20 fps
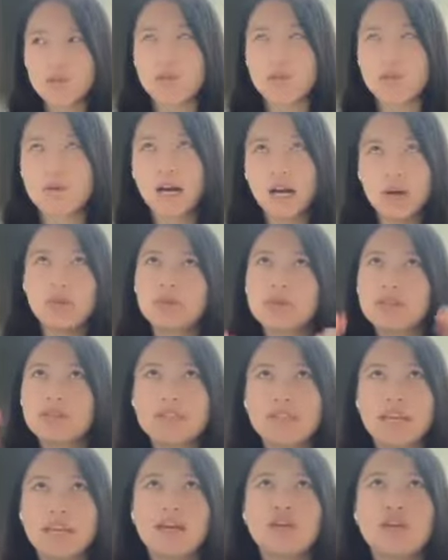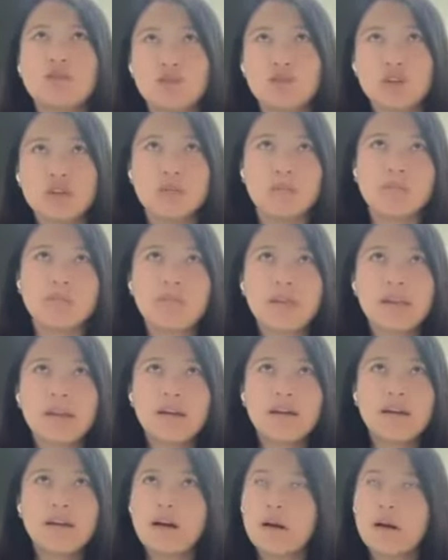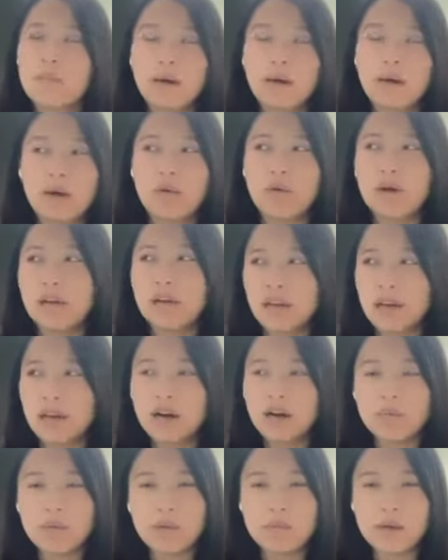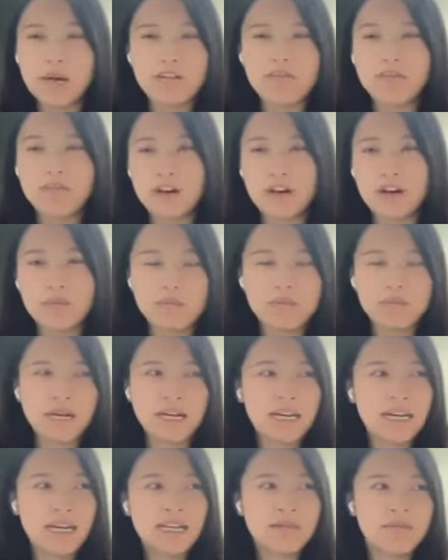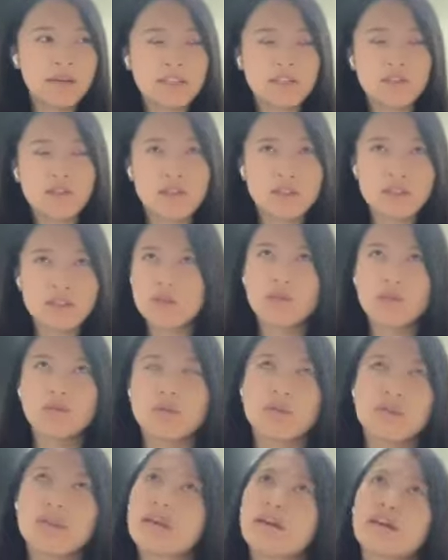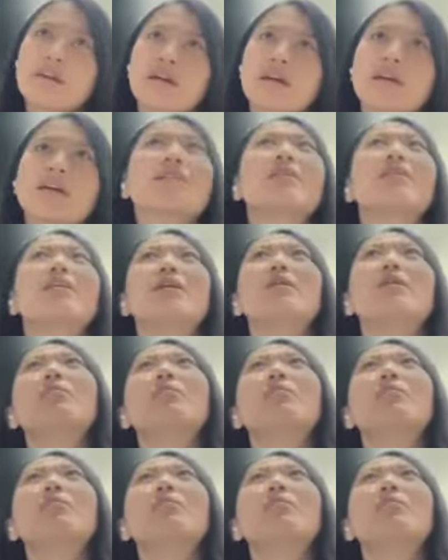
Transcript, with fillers: So I would daydream on my way coming back from my elementary school thinking like,